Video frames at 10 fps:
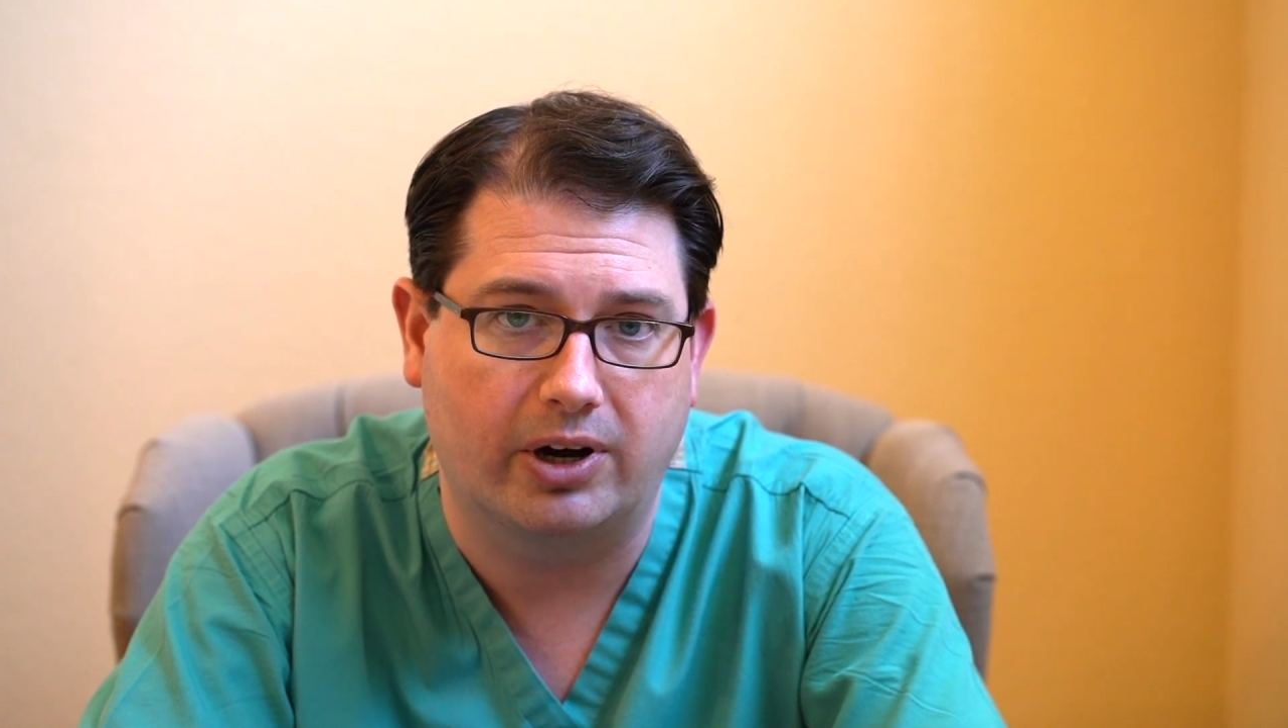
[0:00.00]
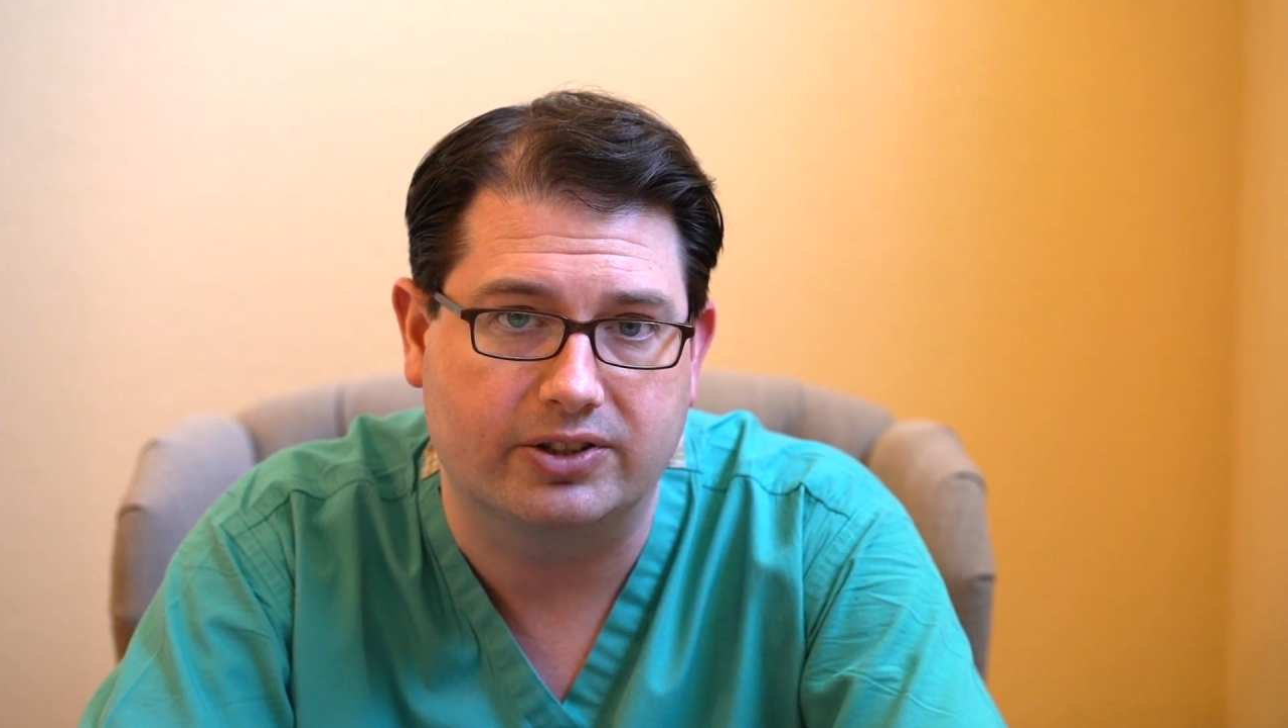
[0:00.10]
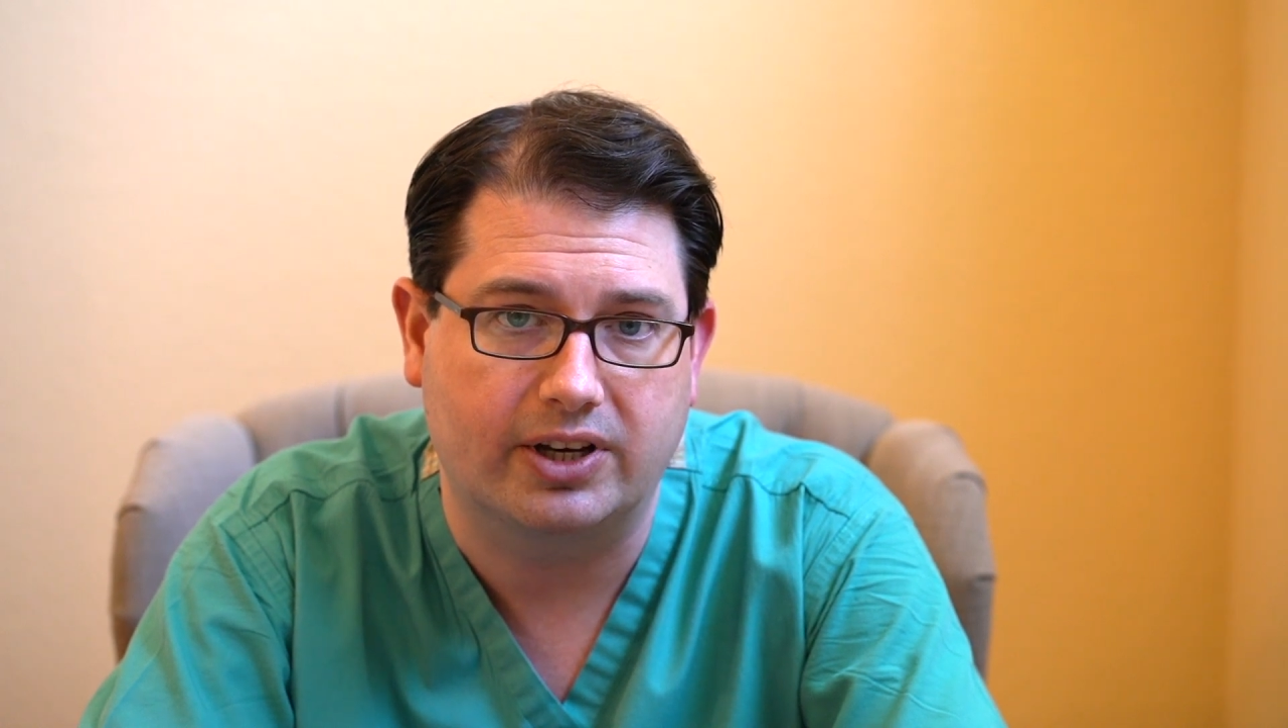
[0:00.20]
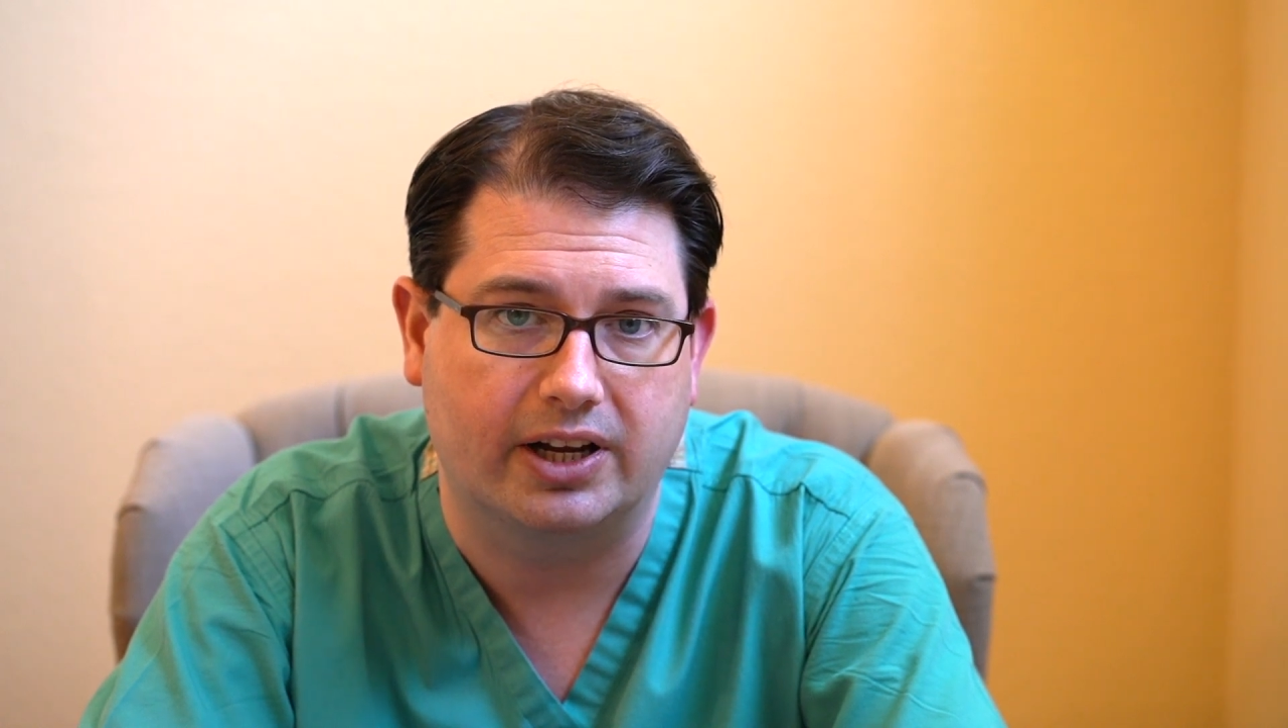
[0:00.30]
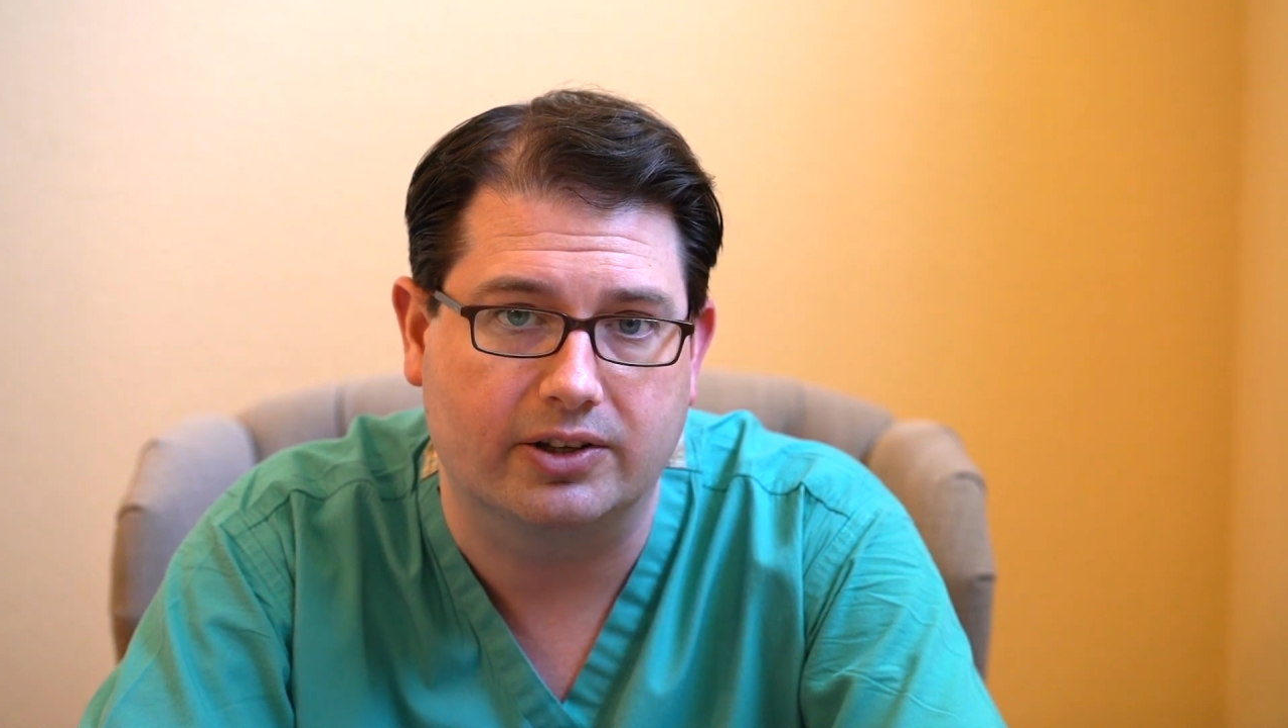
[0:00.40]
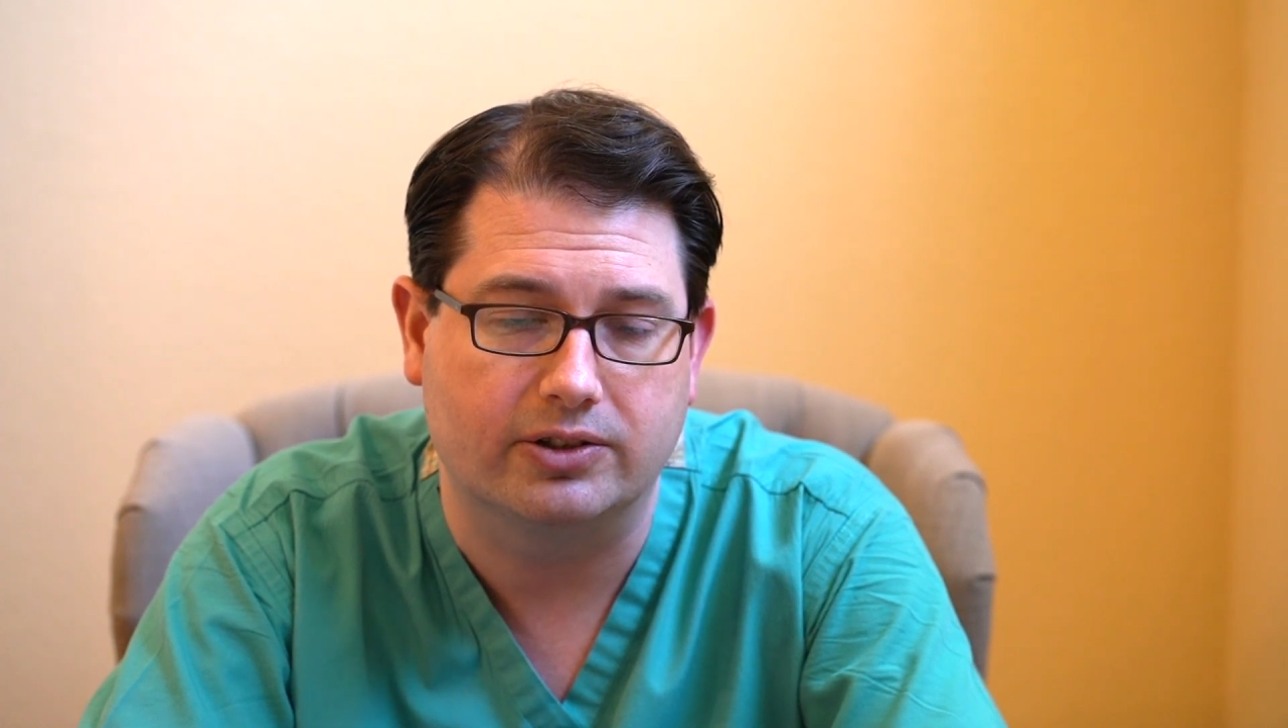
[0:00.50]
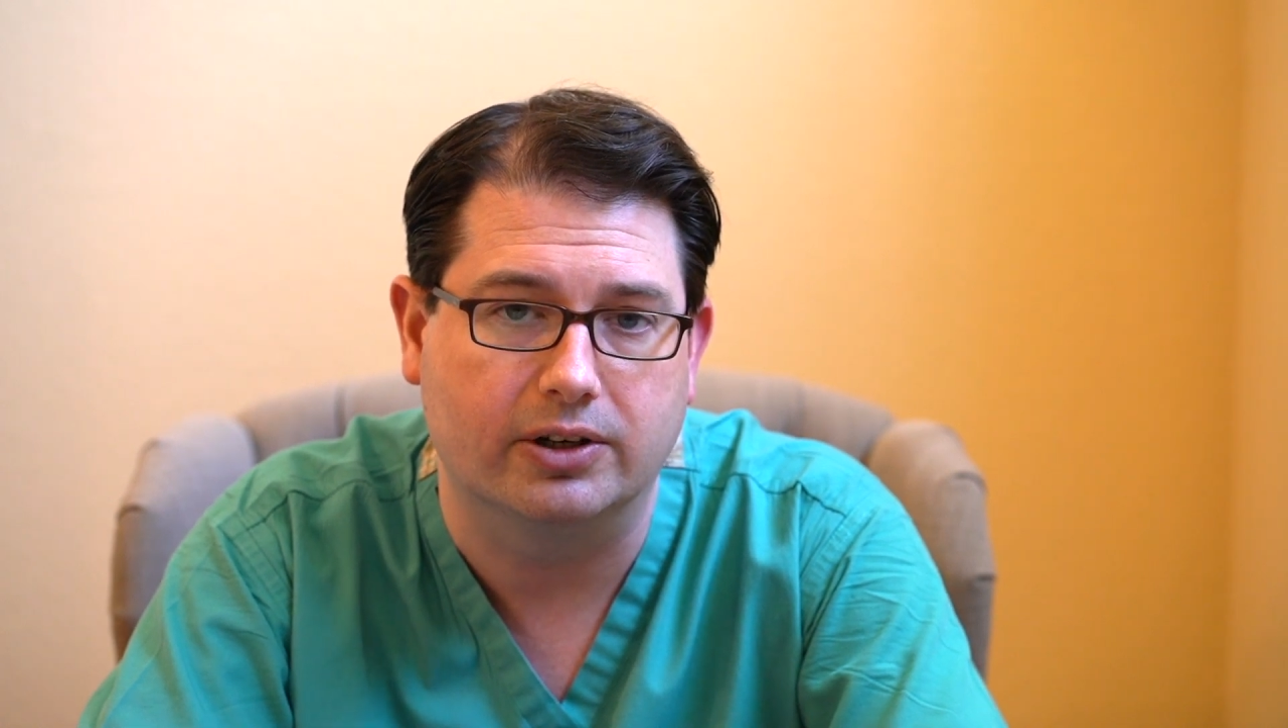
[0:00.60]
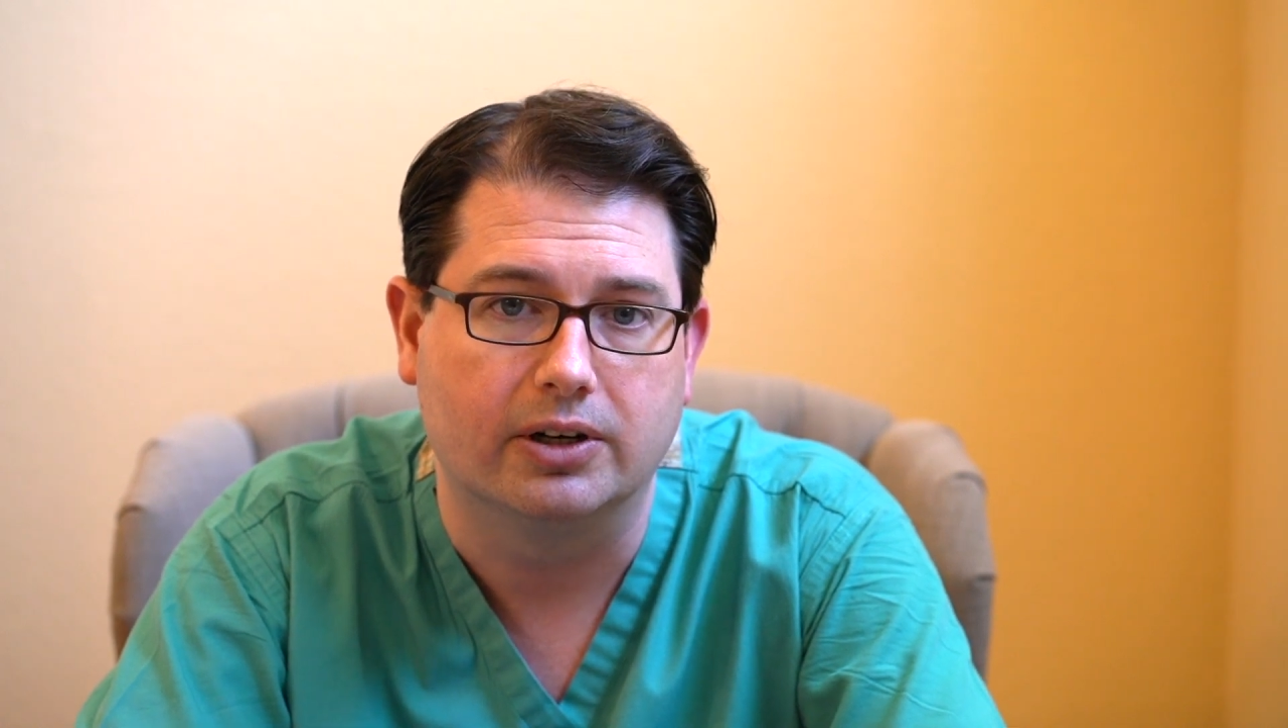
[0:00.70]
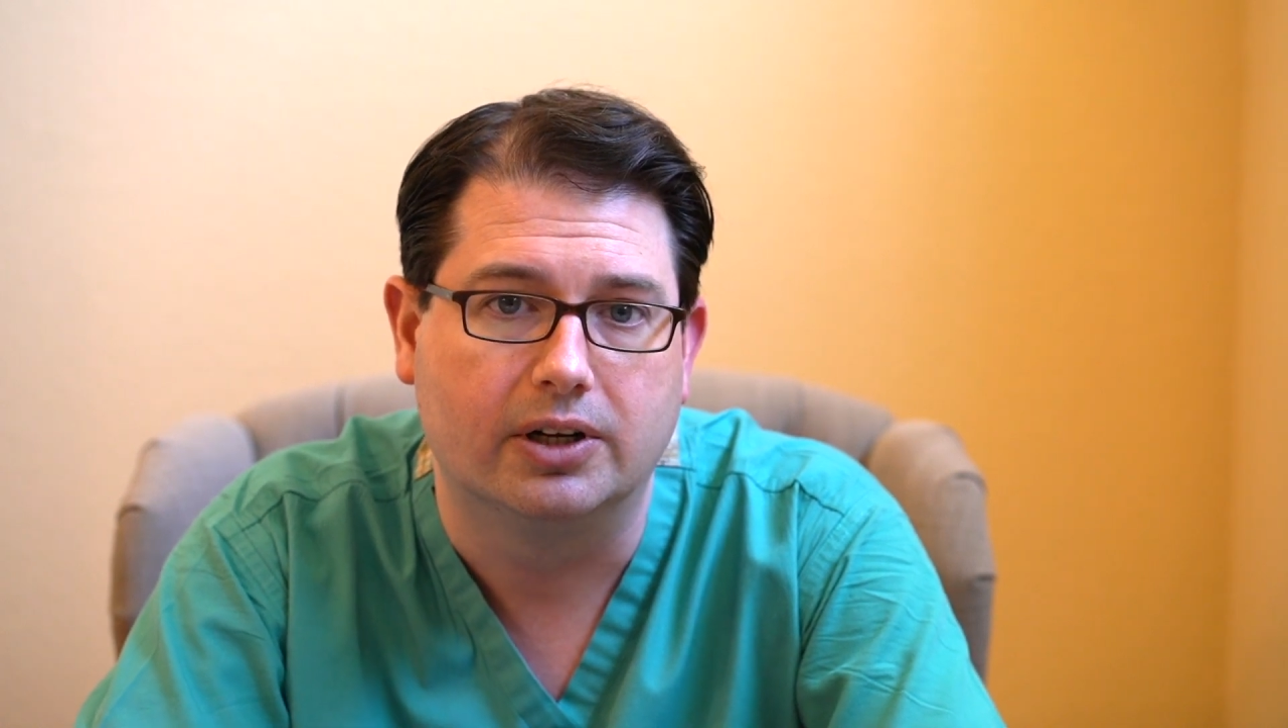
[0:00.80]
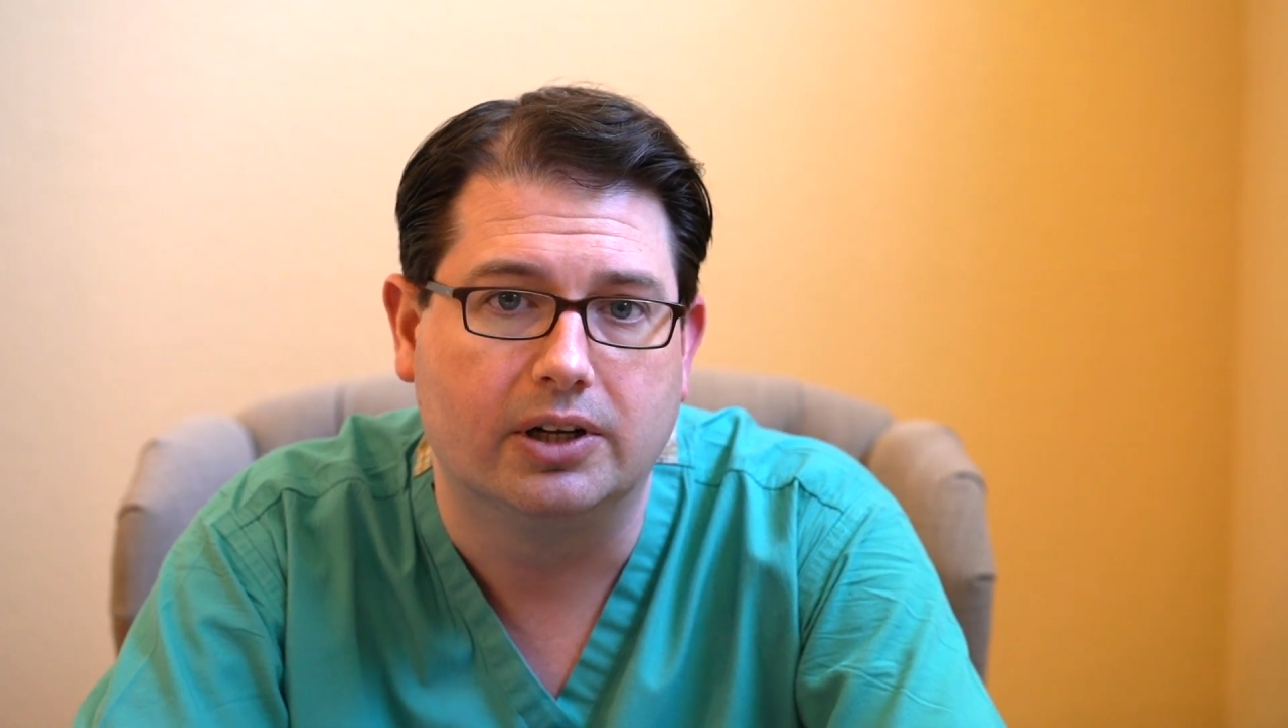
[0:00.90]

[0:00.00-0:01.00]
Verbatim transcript: breast cancer.